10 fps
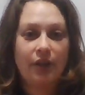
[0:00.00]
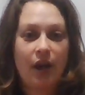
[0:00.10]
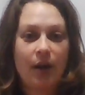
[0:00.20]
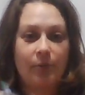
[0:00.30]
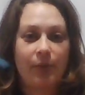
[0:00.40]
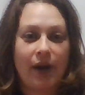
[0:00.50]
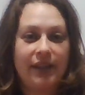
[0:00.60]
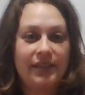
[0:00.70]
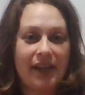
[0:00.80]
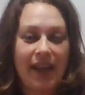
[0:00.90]

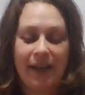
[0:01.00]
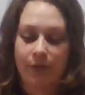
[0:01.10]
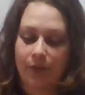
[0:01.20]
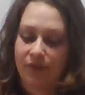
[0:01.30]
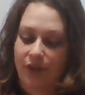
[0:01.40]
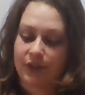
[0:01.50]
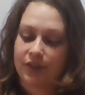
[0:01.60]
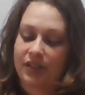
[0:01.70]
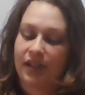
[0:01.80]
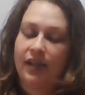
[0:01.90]
upright and reversed.